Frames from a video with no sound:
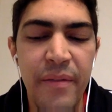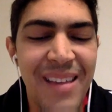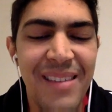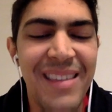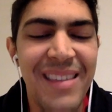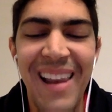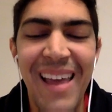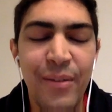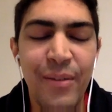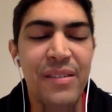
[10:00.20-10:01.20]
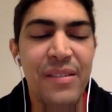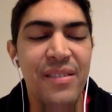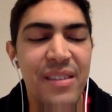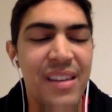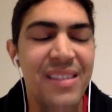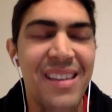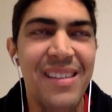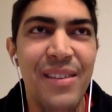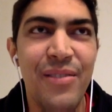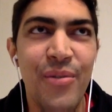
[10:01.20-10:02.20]
the, the last question they, they
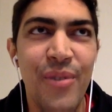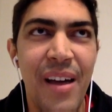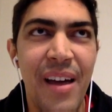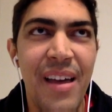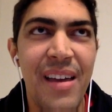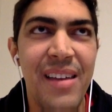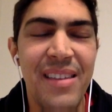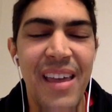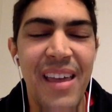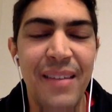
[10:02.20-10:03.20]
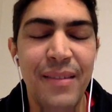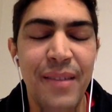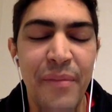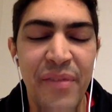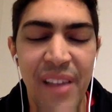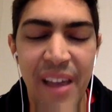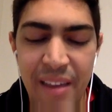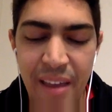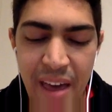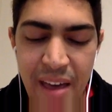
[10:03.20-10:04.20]
need to uh, they ask something like,
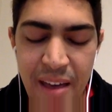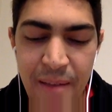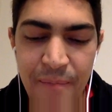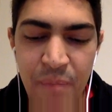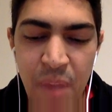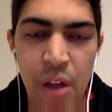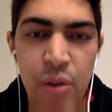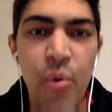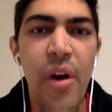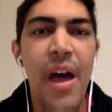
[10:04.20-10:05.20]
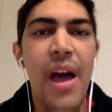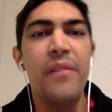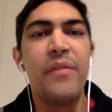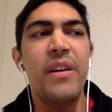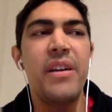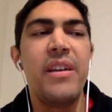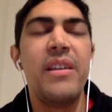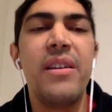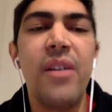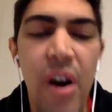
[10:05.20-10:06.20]
um, "Do you have
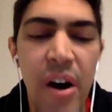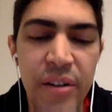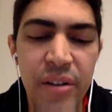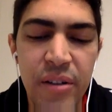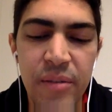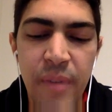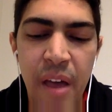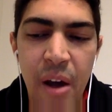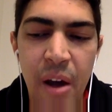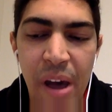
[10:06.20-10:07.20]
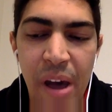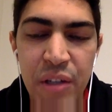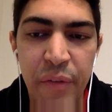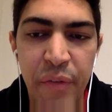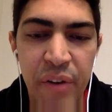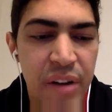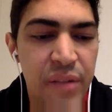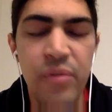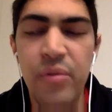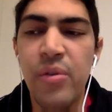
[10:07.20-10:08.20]
any other question for us?
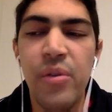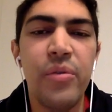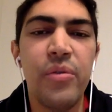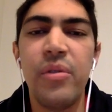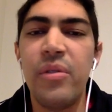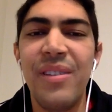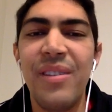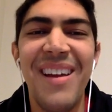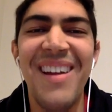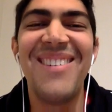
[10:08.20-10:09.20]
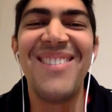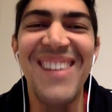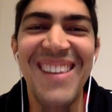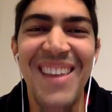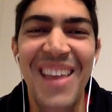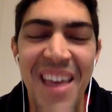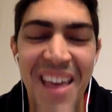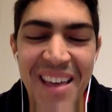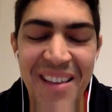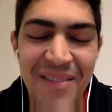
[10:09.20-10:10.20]
Do you know uh, relate?"
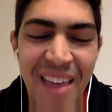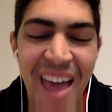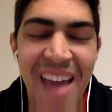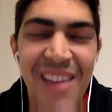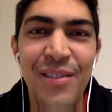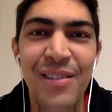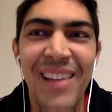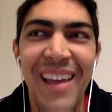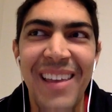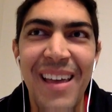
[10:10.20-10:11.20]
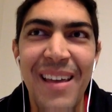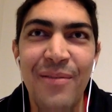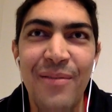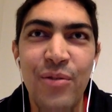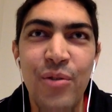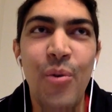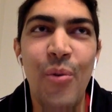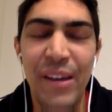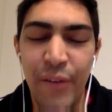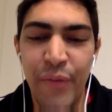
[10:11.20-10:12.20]
Uh, like uh, do
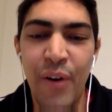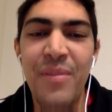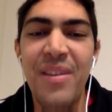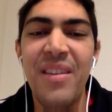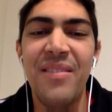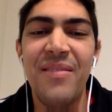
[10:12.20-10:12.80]
question for me